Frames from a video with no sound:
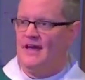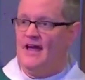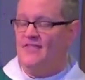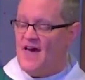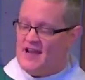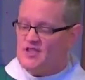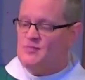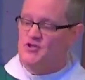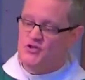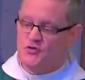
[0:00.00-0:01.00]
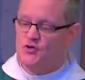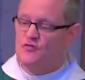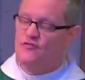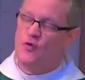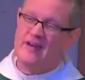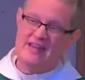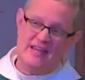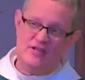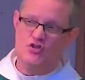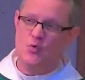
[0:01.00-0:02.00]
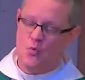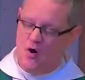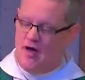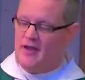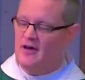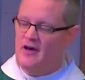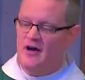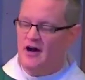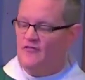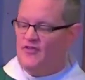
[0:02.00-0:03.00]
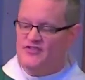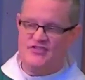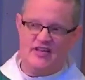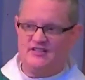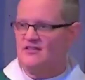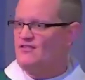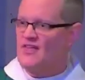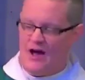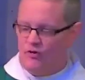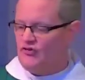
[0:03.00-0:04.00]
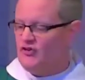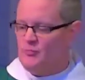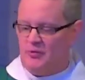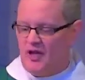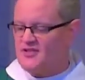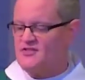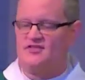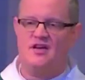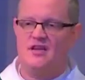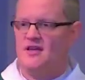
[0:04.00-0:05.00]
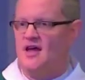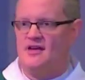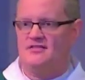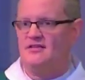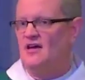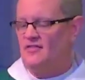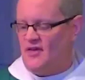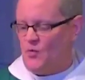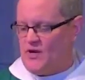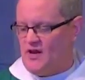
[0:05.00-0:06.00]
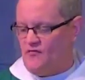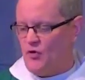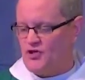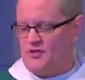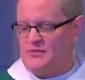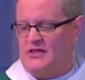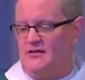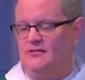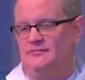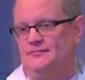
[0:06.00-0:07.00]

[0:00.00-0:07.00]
And that has been true for each one of the 6,000 plus Sundays that we have worshiped here.